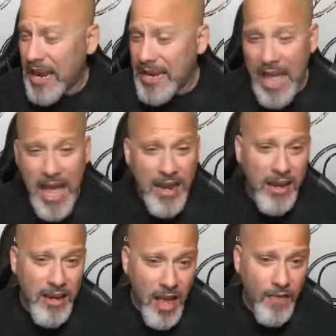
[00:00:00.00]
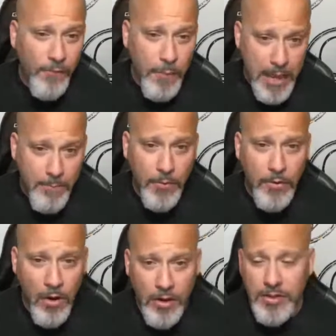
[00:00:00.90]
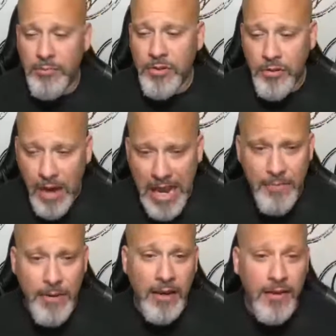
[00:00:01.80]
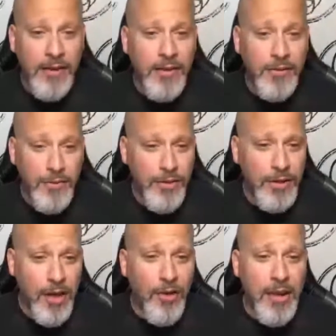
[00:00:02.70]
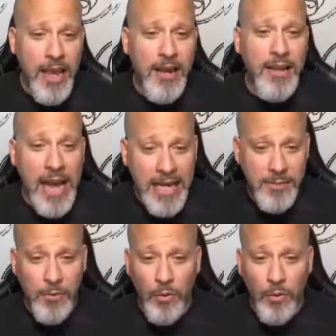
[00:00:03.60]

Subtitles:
Not enough people are subscribing to the Go Get It Gospel.